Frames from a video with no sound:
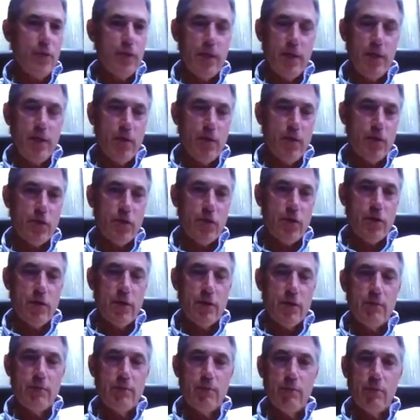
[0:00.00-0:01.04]
And it all
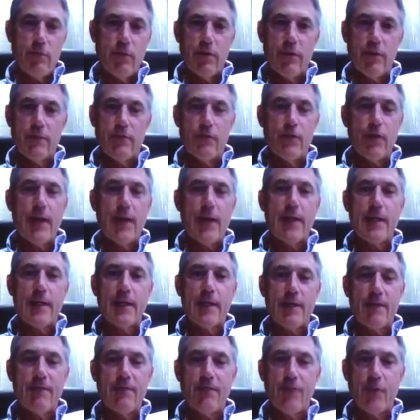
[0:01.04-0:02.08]
started with a dragging
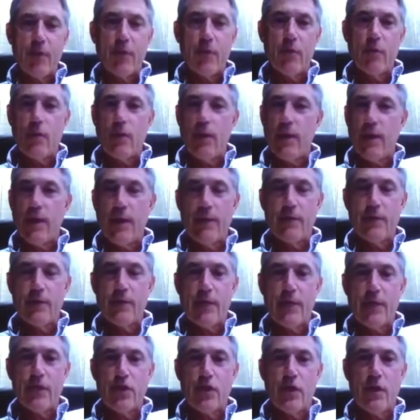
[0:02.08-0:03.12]
left foot while I was
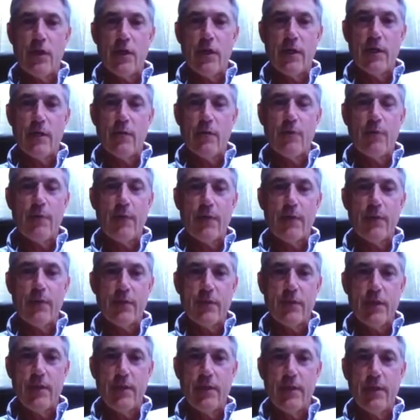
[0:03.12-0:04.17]
out jogging with my
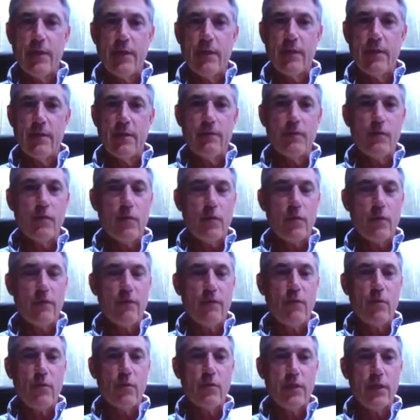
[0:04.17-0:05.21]
son the end of
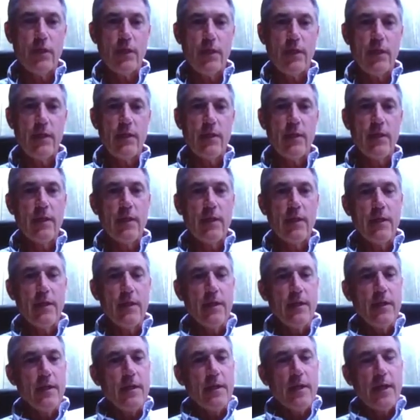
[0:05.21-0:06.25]
2014.
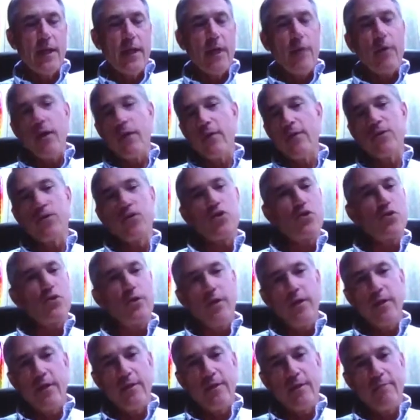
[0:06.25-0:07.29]
And I went on the
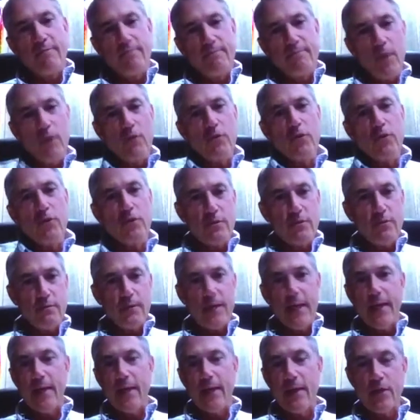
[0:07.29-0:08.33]
journey that most
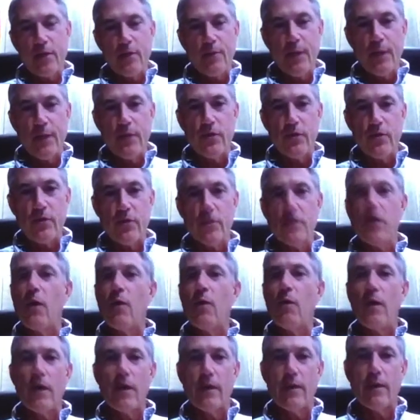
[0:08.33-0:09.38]
ALS patients go
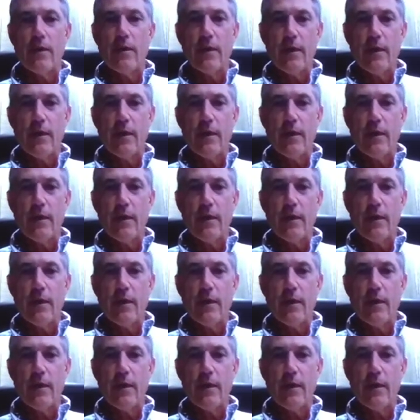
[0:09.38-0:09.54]
on.